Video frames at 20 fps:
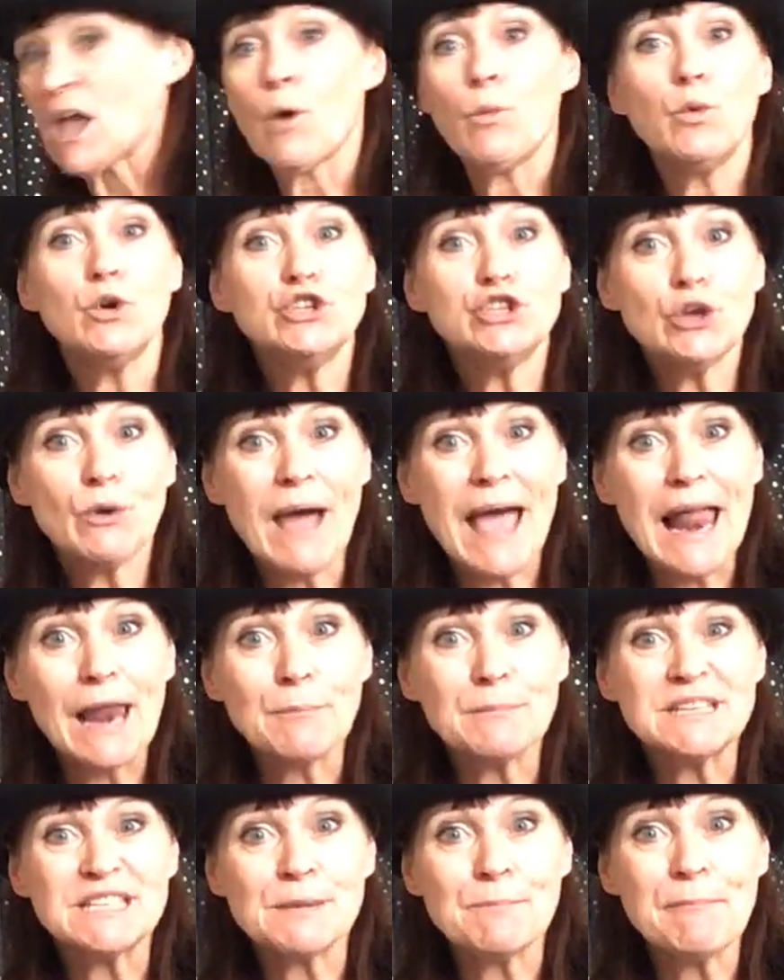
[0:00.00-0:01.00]
would you
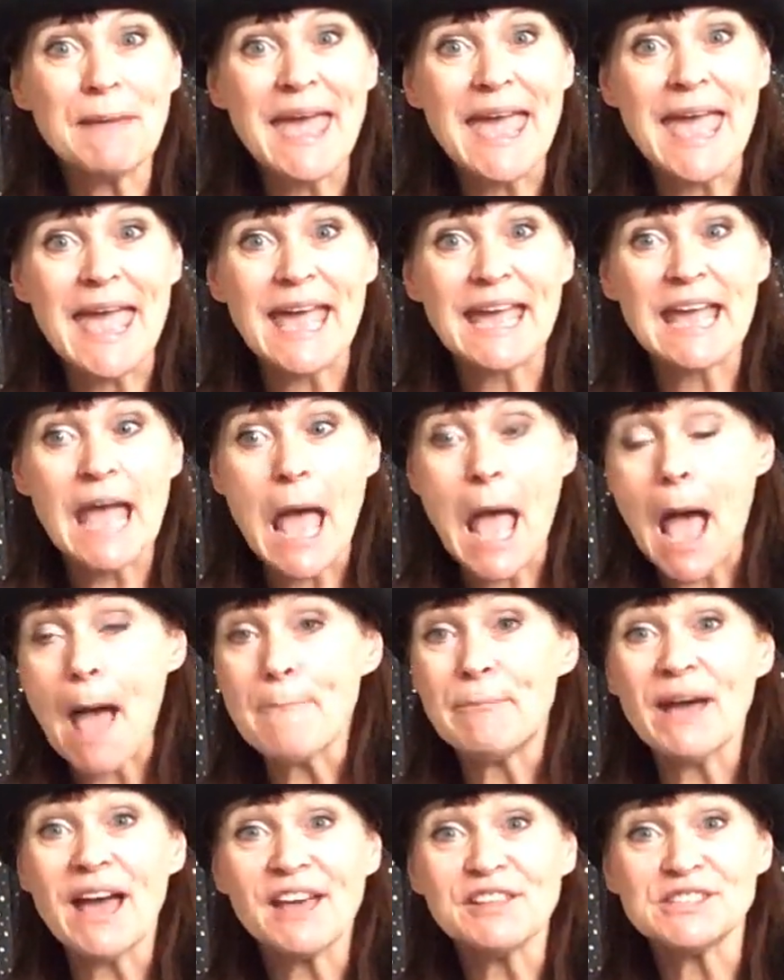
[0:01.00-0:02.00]
help me to make
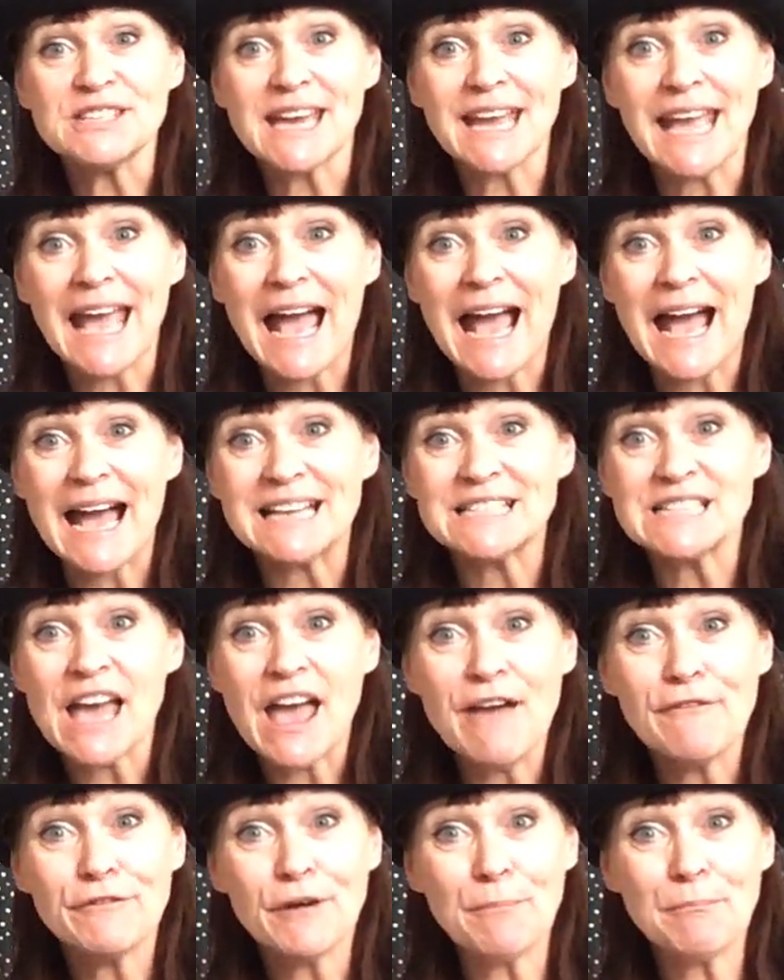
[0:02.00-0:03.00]
a birthday card
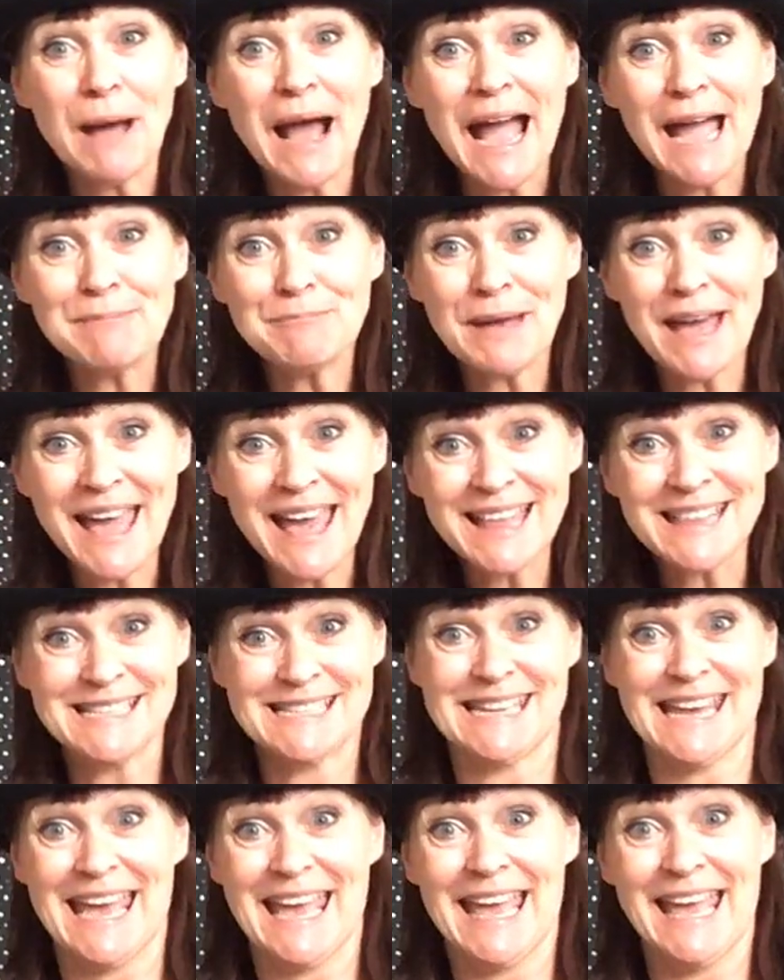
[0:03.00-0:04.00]
for my
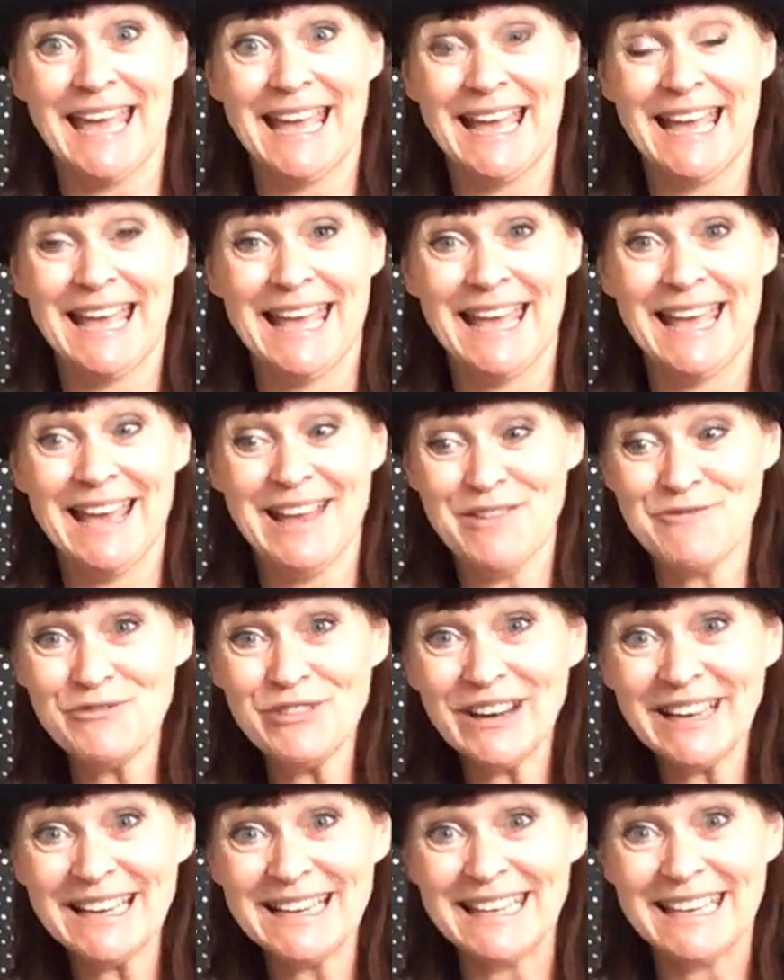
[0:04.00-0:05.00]
birthday?
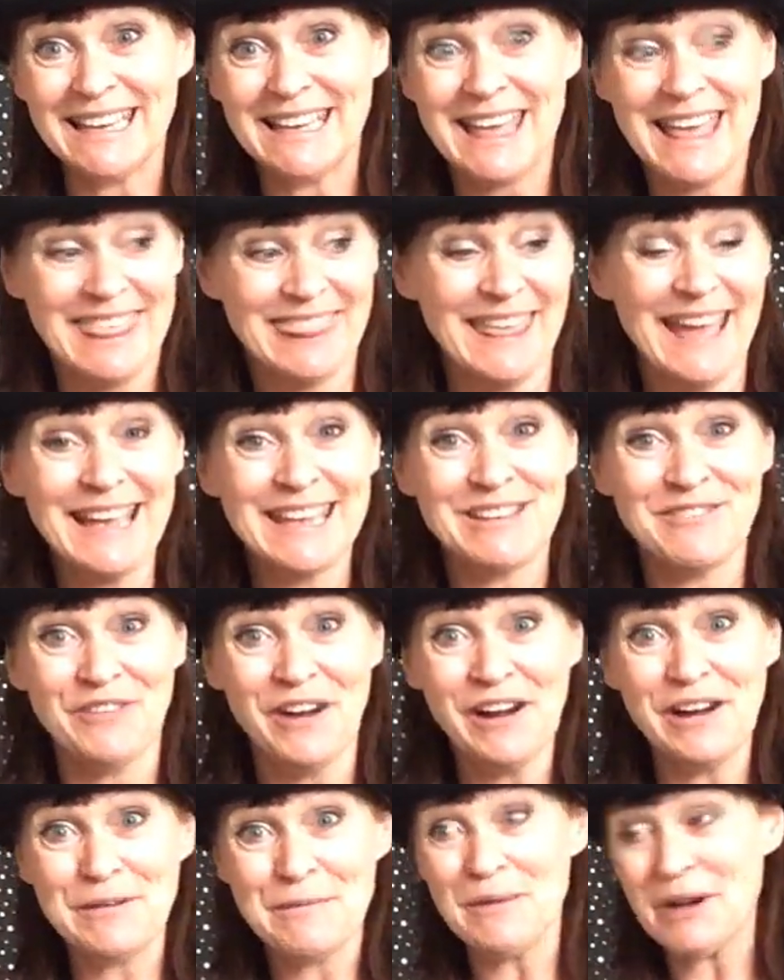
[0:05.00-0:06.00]
Really? Thank you
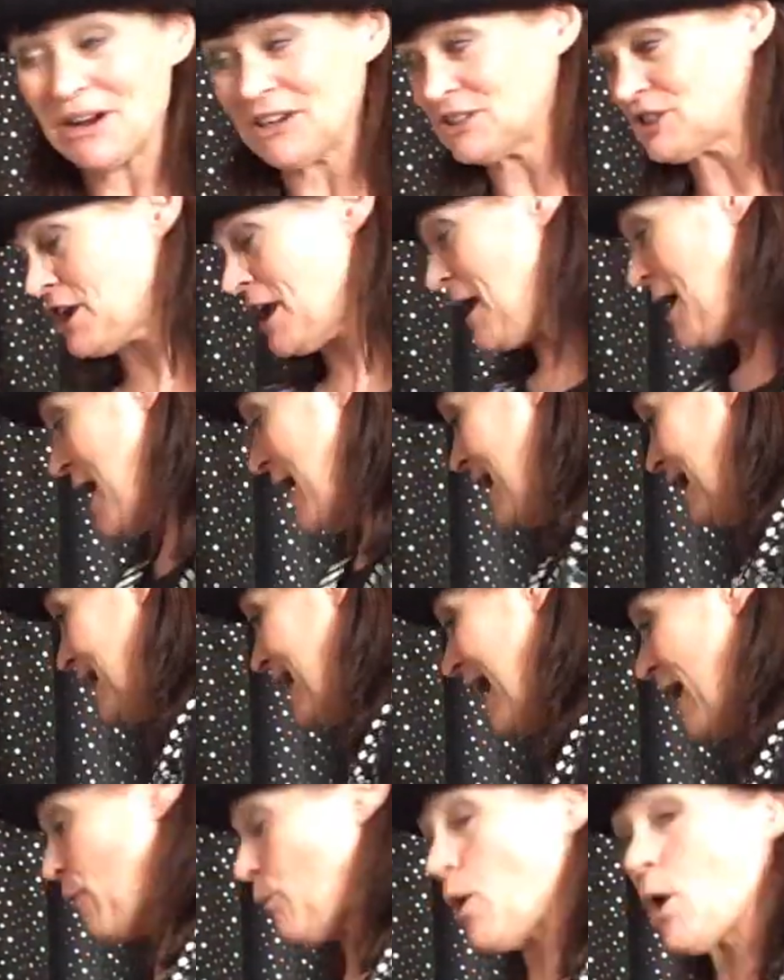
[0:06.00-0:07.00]
very much.
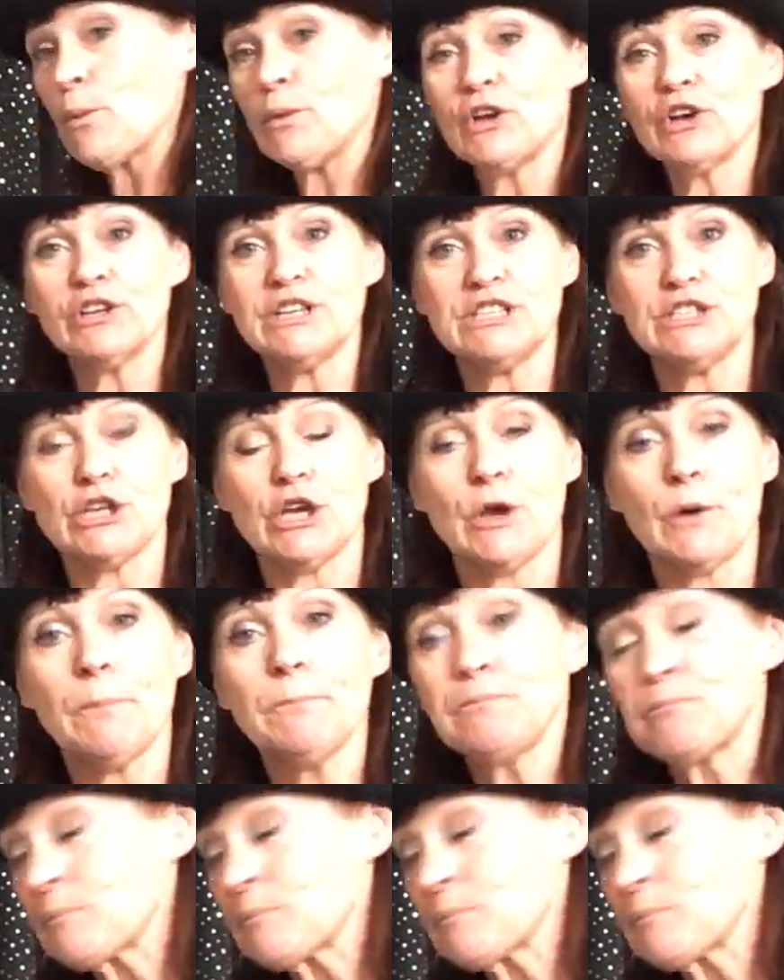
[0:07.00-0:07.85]
Now, what we're going to do,